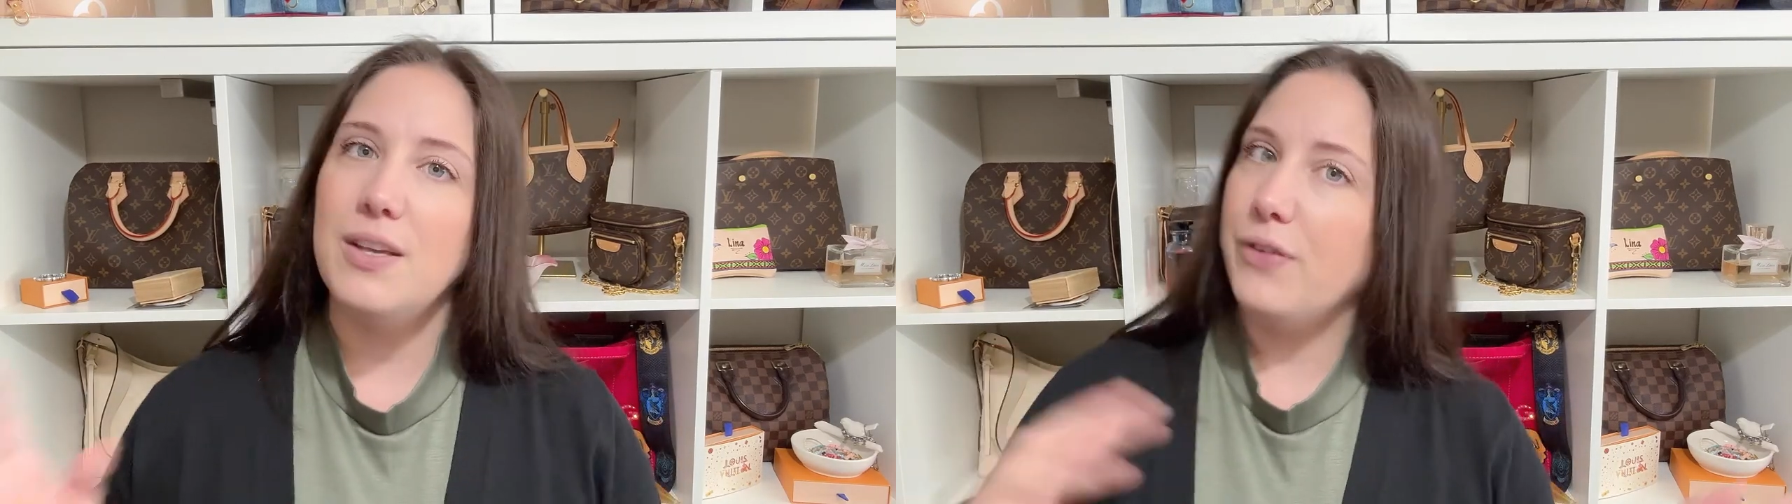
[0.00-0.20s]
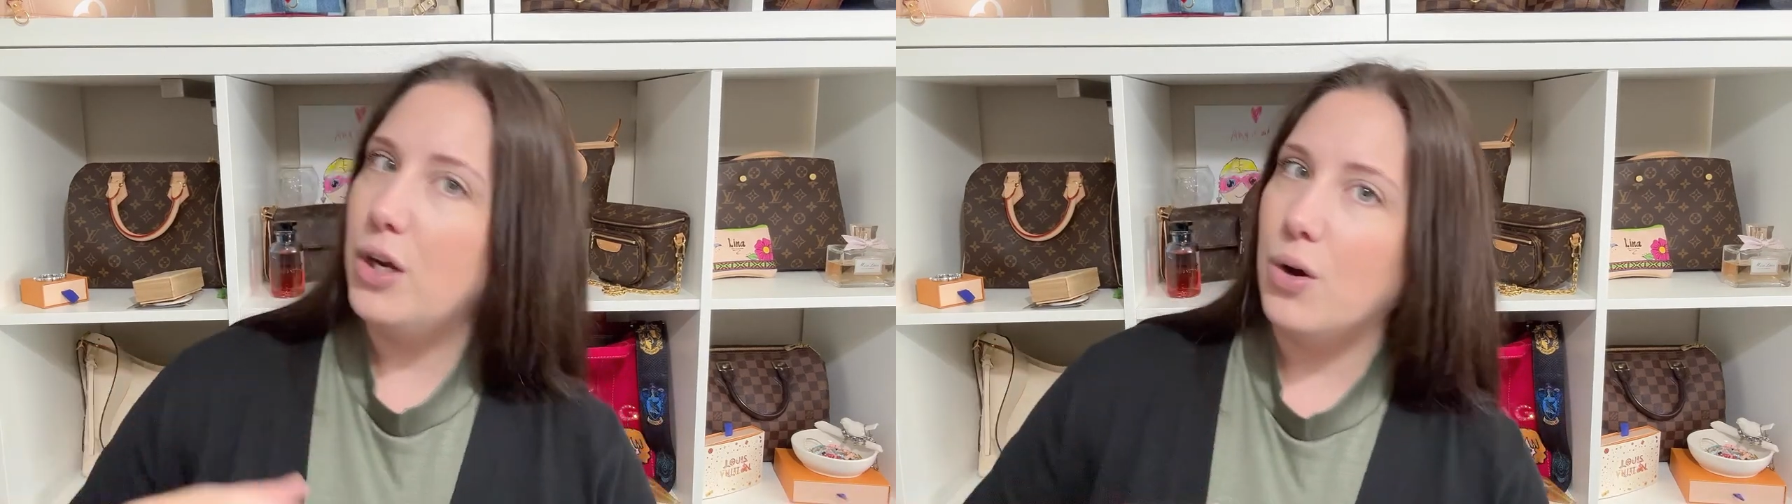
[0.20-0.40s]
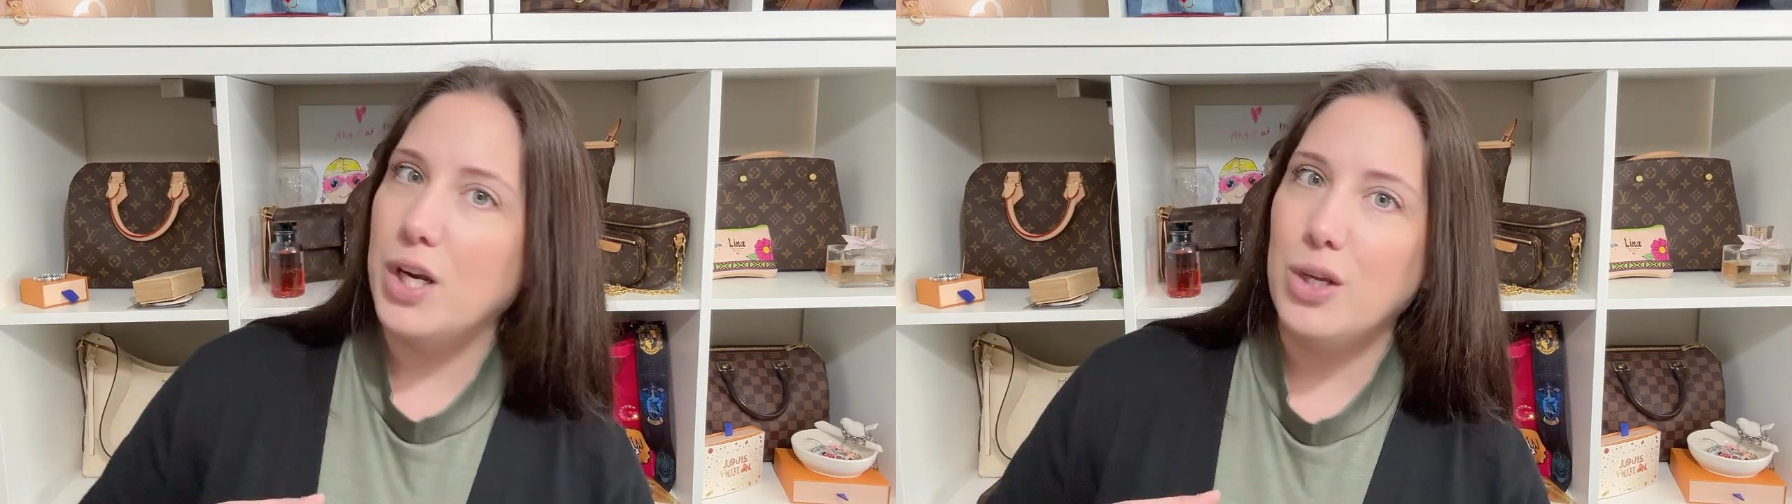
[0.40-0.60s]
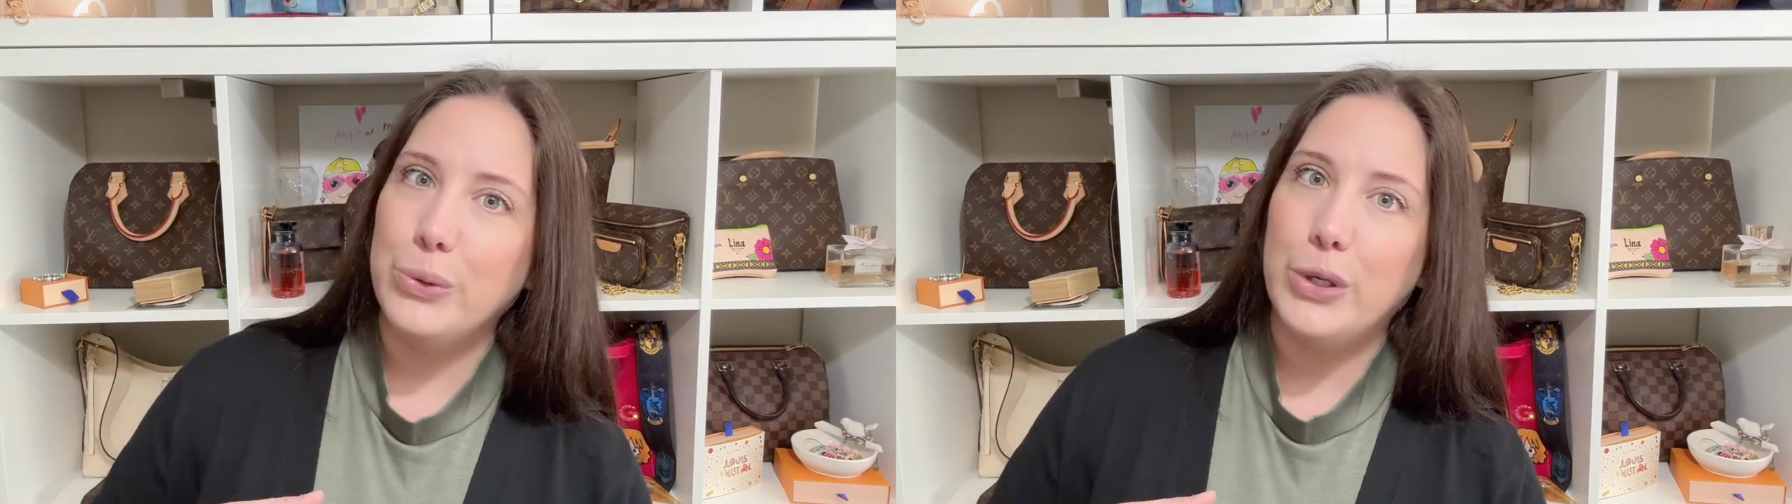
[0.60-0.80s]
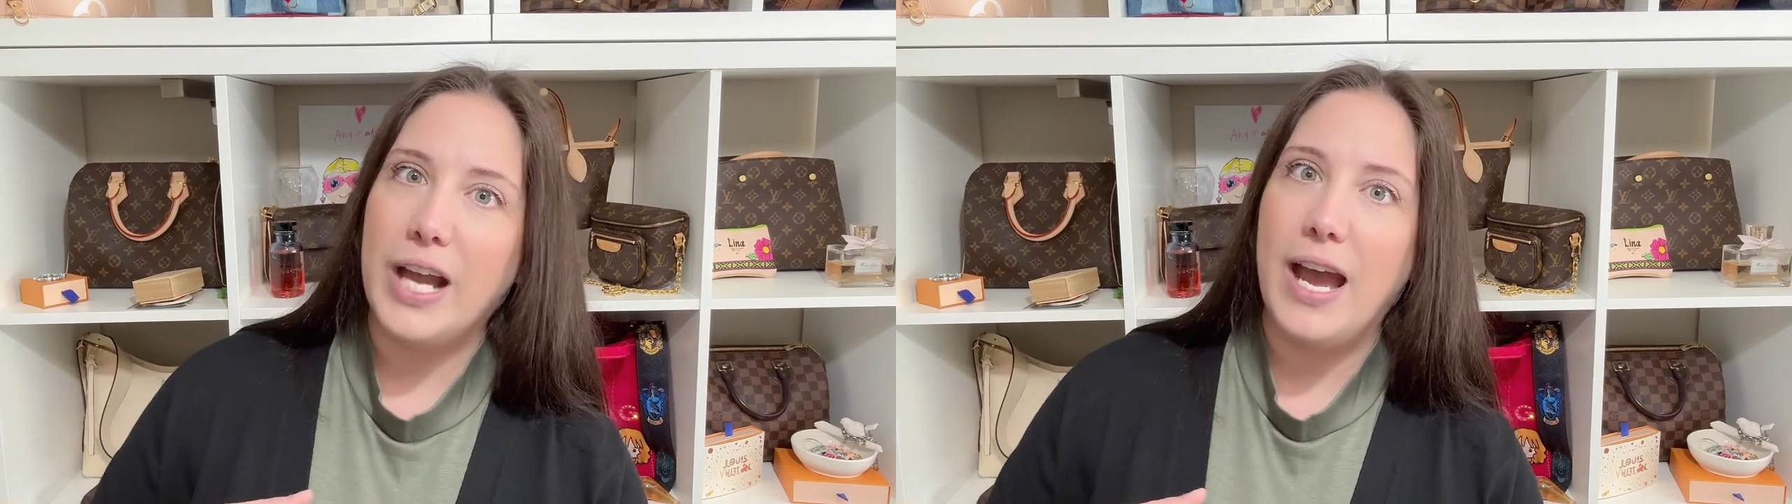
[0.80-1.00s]
If you go and you
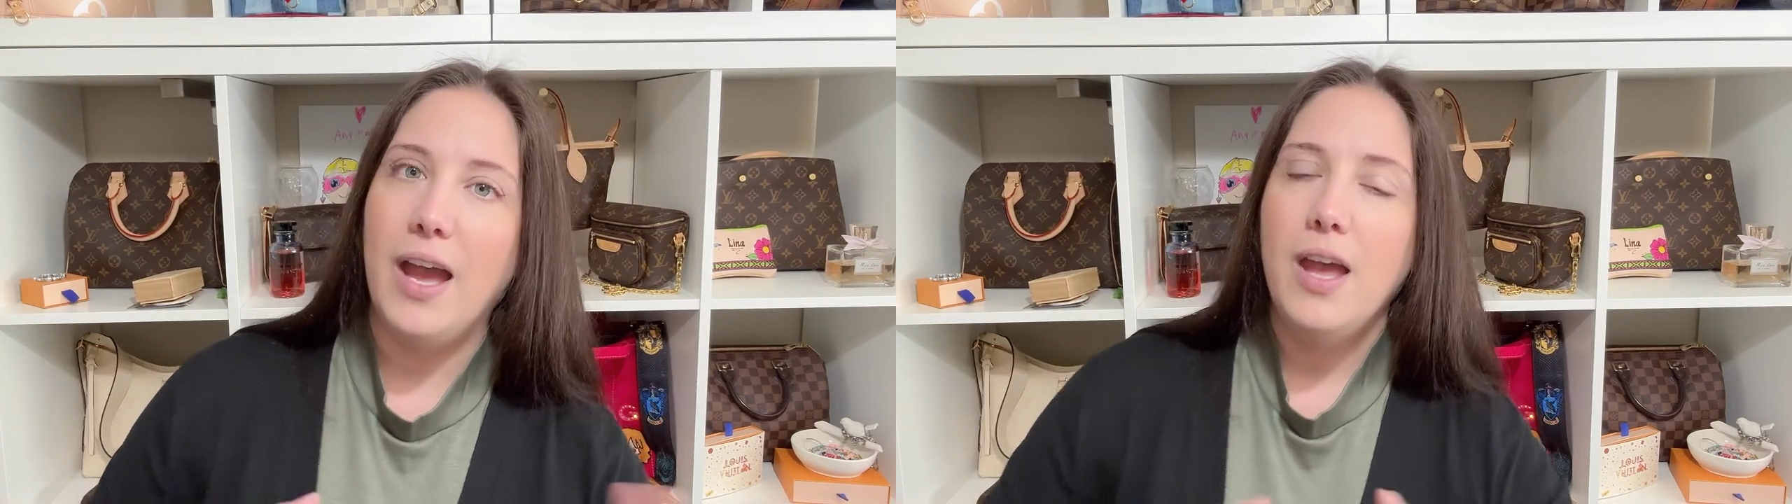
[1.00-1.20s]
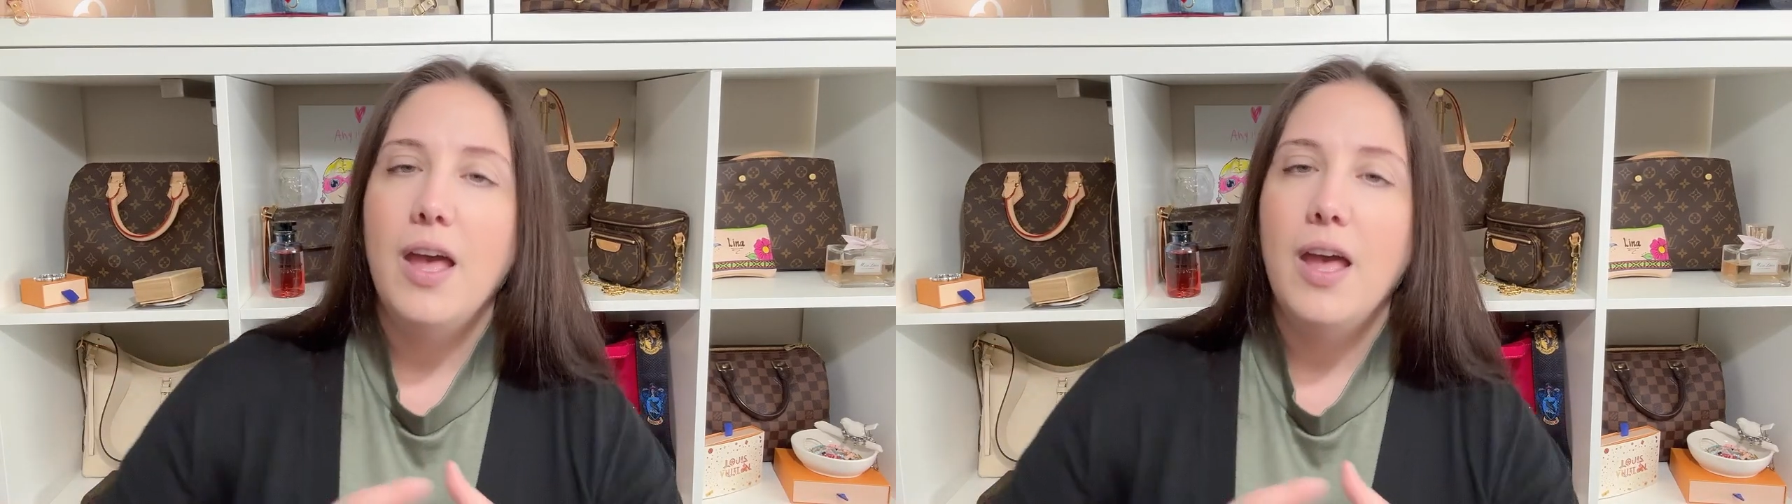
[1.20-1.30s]
look at